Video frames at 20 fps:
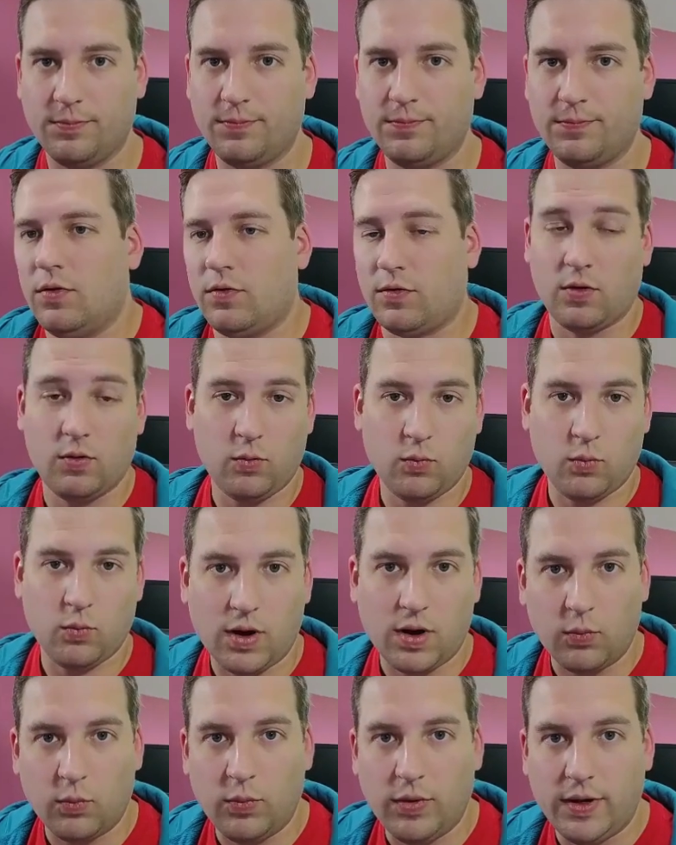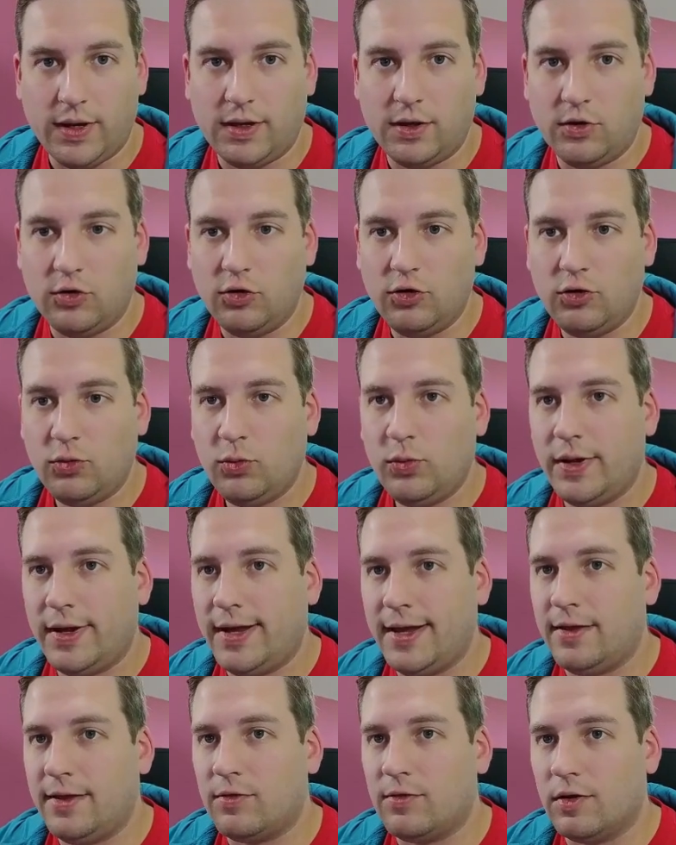So what we can do
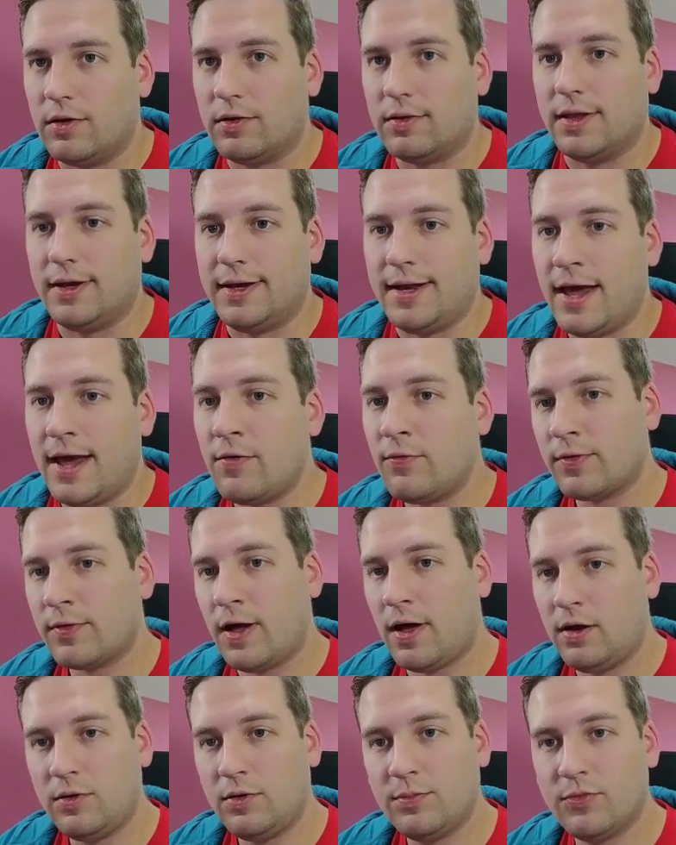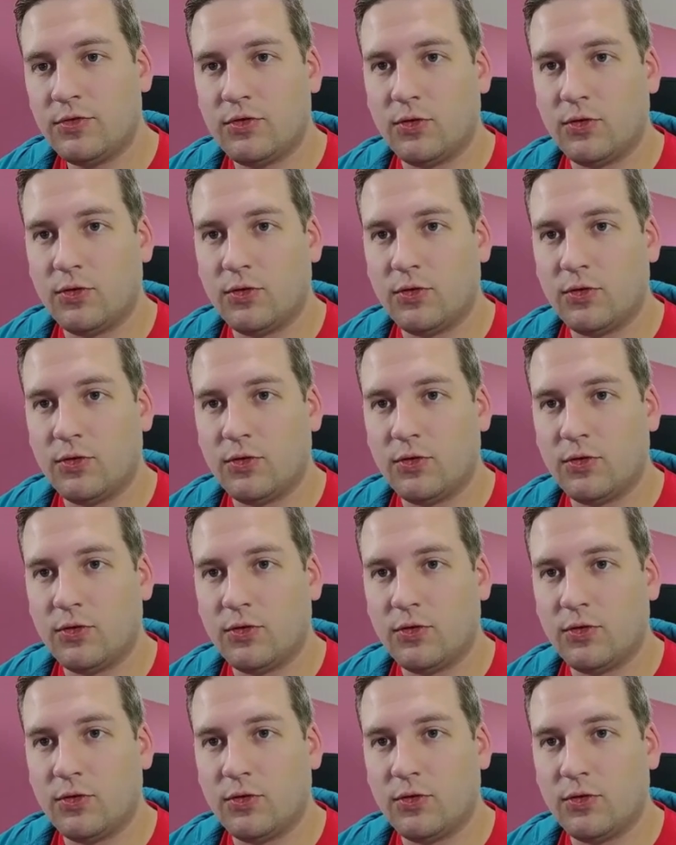is look at the def column.